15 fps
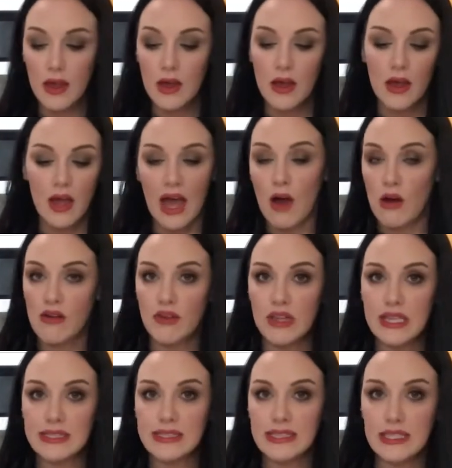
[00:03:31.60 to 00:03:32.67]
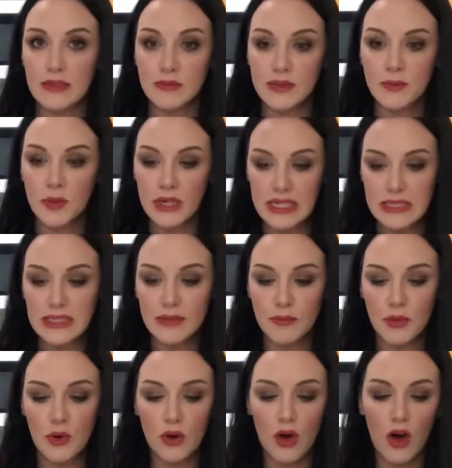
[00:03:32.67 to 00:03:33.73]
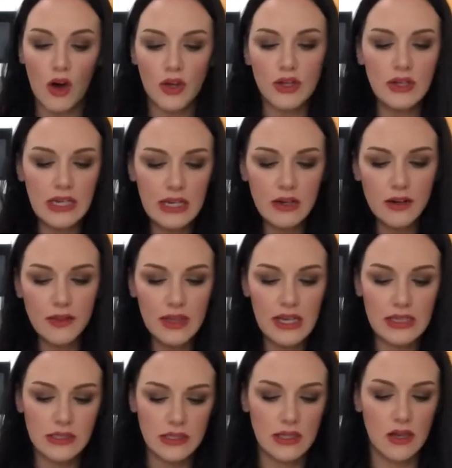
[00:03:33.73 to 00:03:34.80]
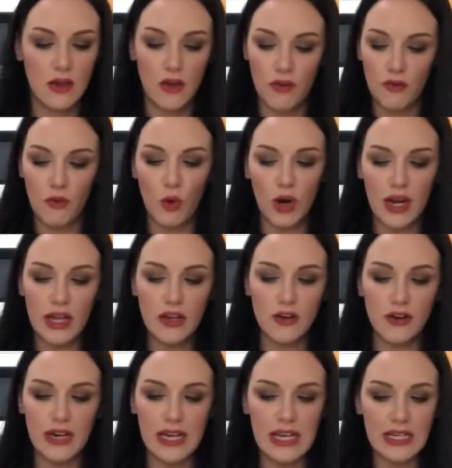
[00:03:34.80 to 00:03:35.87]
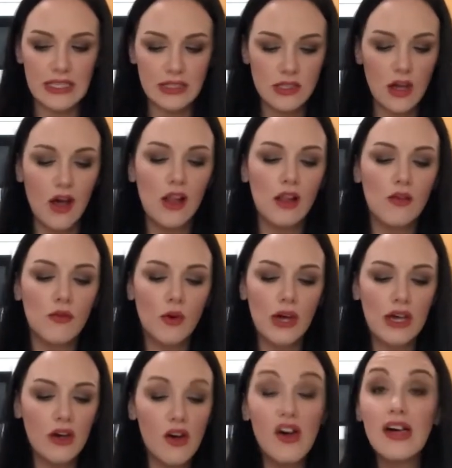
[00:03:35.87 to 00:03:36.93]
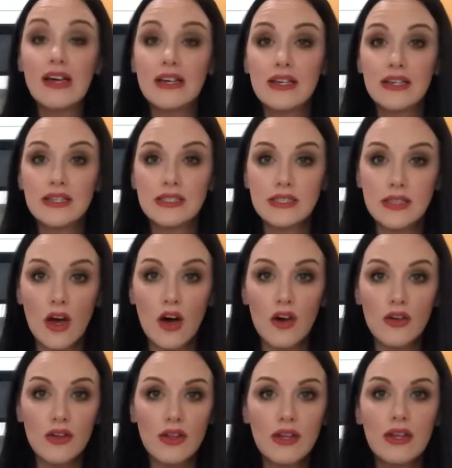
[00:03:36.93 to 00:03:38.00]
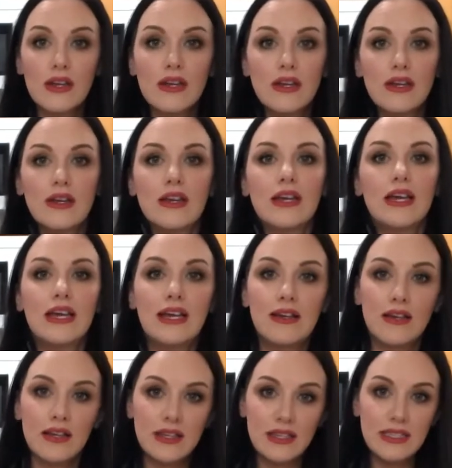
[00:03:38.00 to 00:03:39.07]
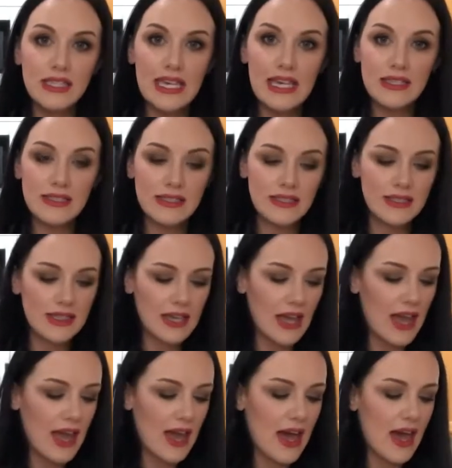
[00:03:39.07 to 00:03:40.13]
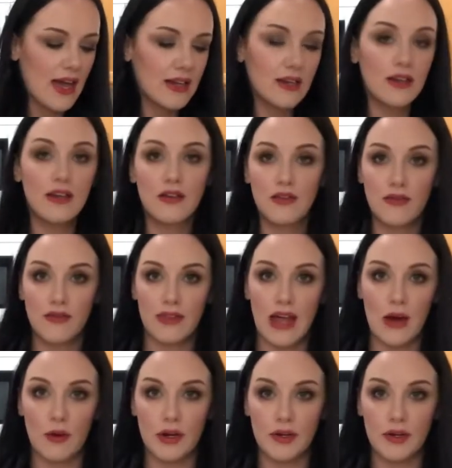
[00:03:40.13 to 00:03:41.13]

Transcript: However, this seems pretty simple. All you need are these 4 ingredients: olive oil, salt, yeast, and flour,